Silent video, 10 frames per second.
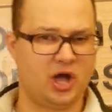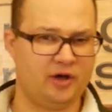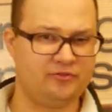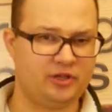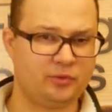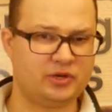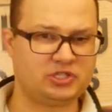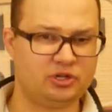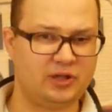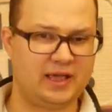of the
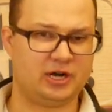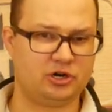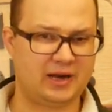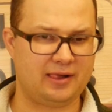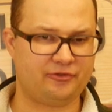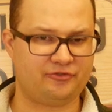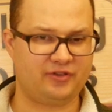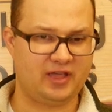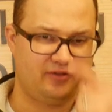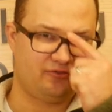original $800
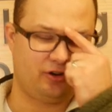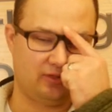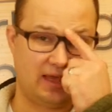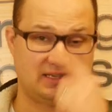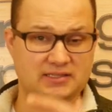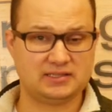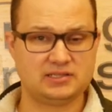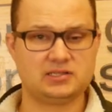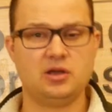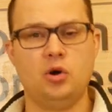fee for your
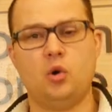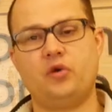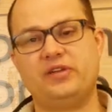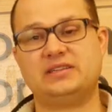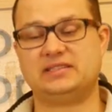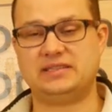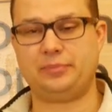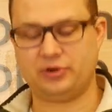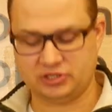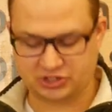license or if that's a
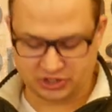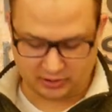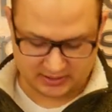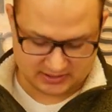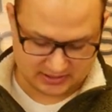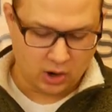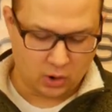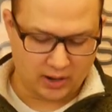separate insurance.